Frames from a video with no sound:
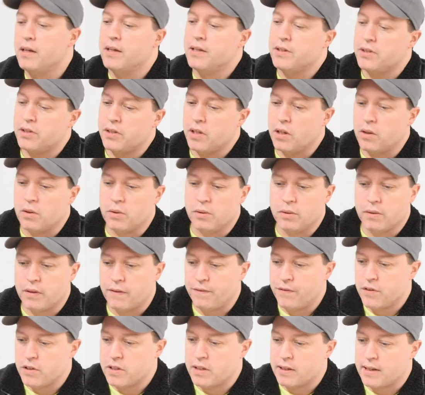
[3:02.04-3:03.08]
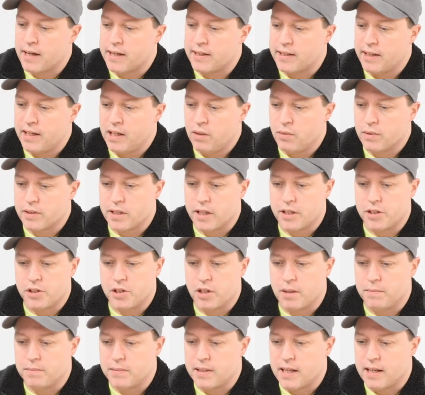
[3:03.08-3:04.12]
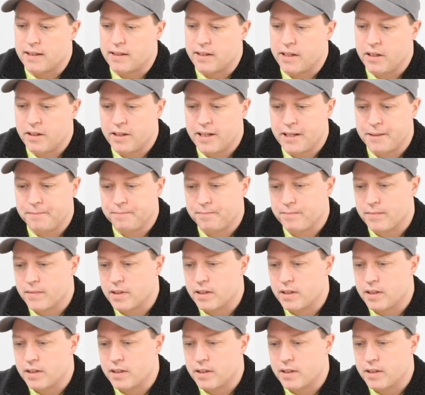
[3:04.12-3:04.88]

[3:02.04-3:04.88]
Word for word: So the first thing I did was I jumped on the internet,